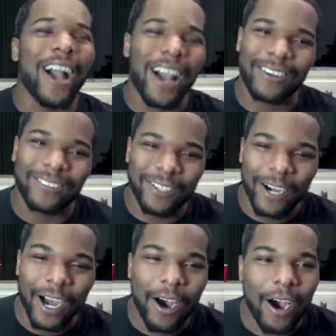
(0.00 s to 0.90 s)
I don't
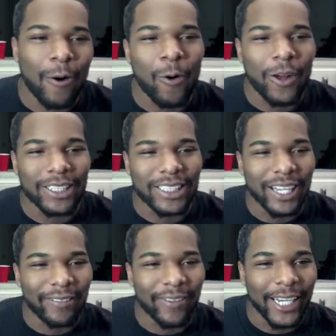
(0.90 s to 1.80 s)
know, I don't want to
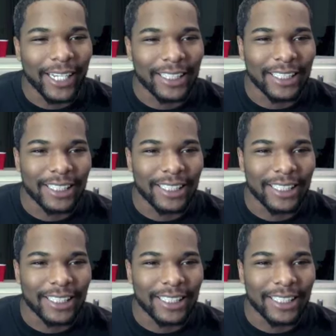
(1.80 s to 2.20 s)
say the funniest,